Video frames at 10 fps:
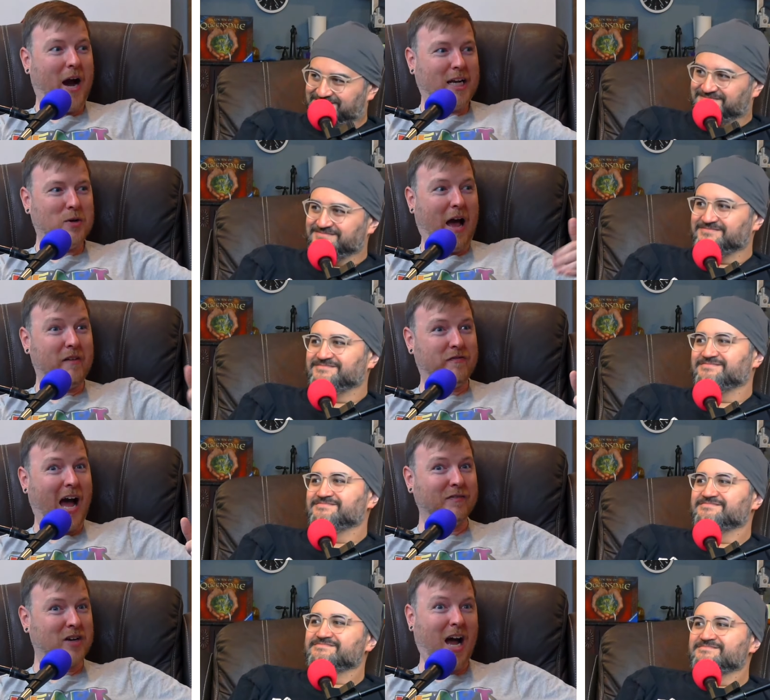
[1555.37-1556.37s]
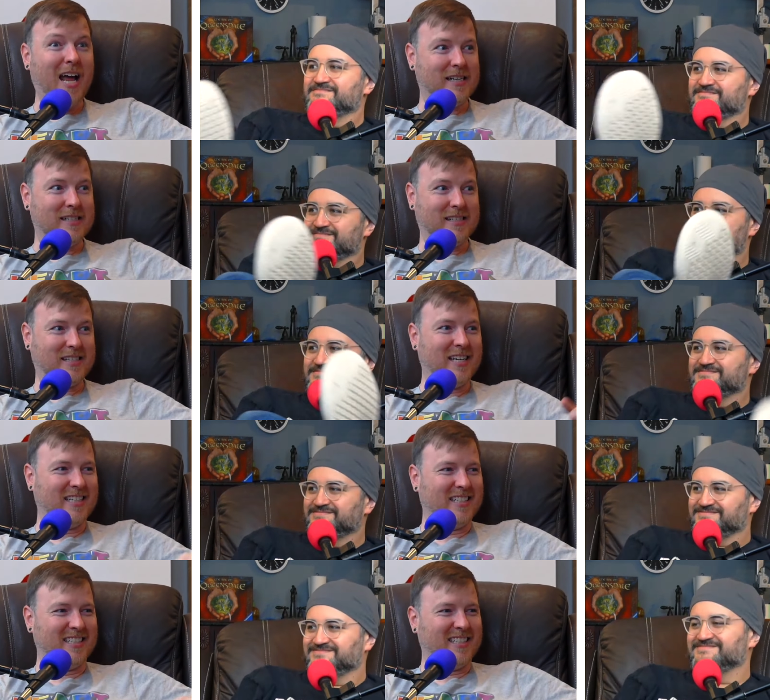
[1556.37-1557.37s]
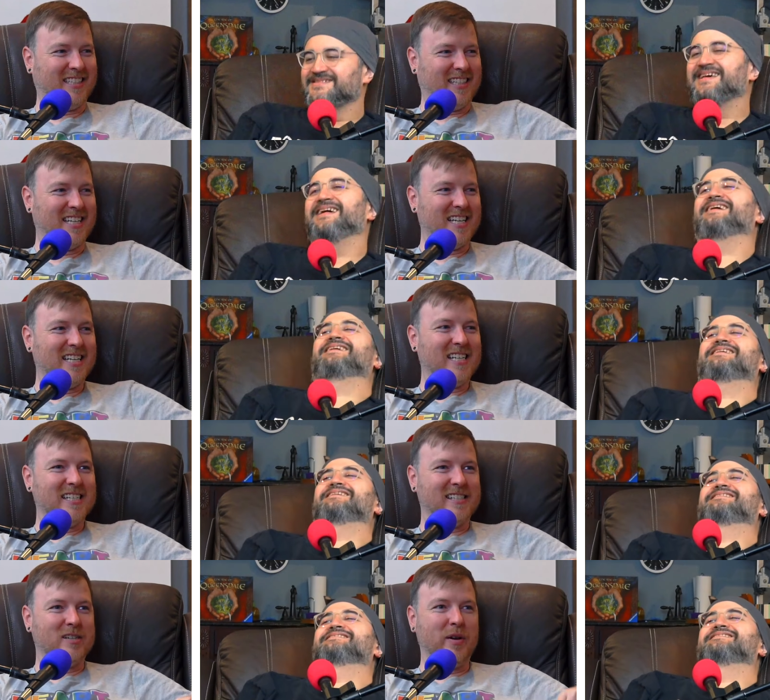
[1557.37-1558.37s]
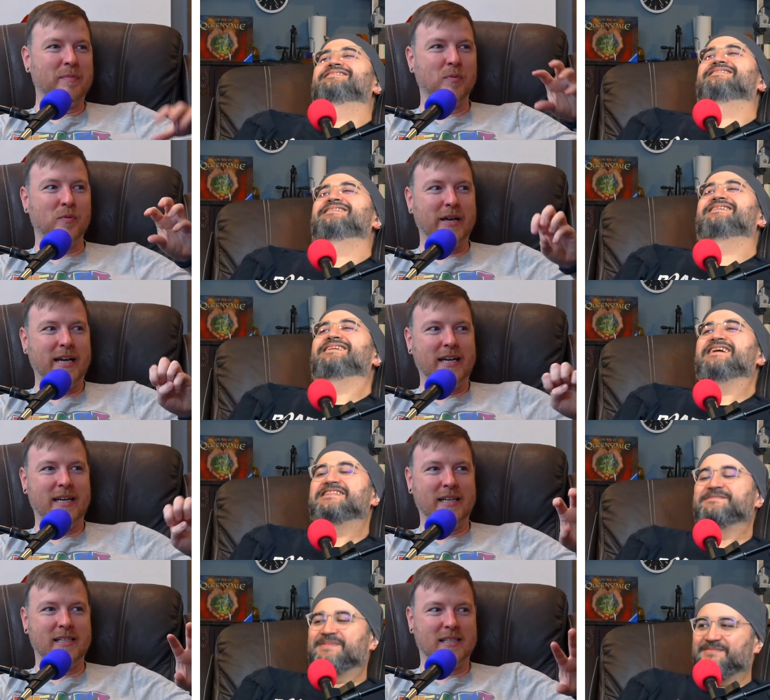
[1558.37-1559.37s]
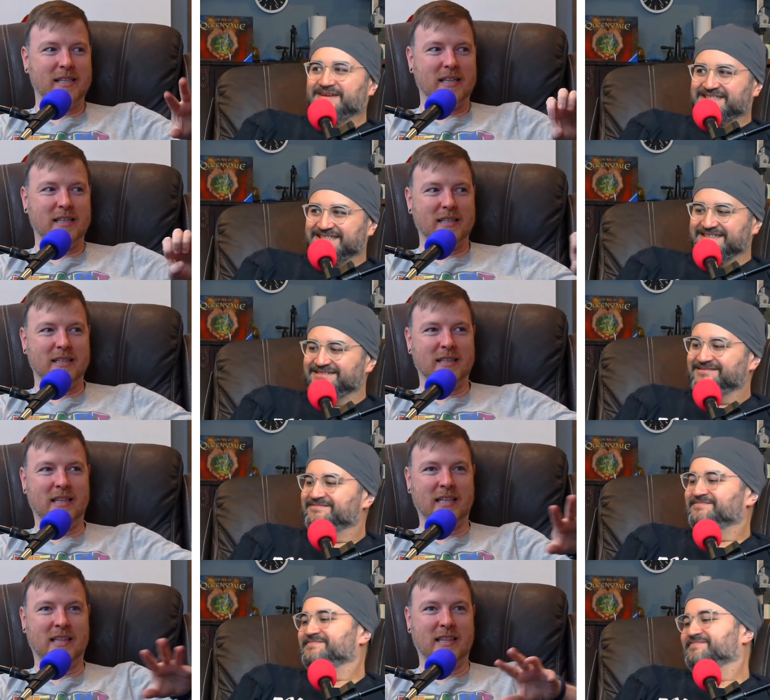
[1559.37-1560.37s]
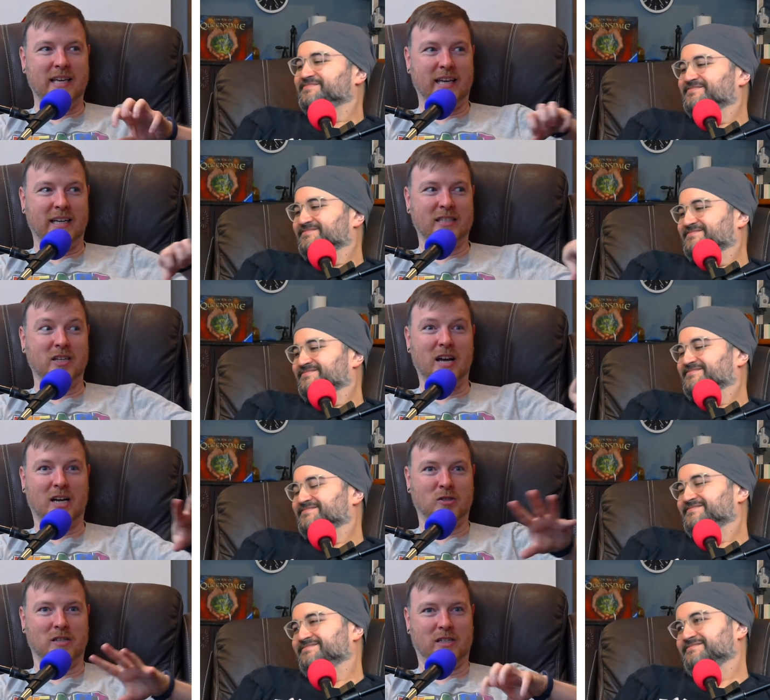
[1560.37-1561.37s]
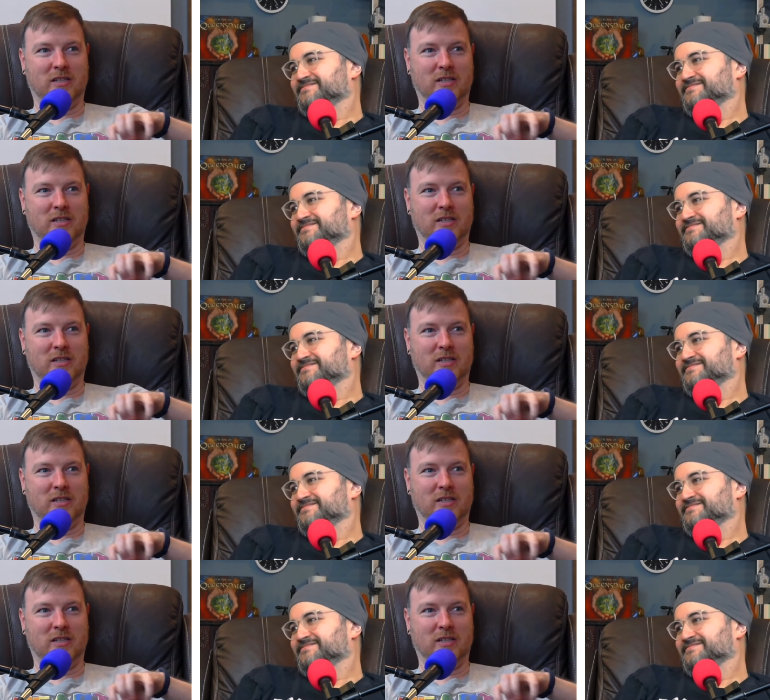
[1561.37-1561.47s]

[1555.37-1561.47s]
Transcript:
Speaker 1: do you have 5 guns? So it breeds my mission. The thing to not trust each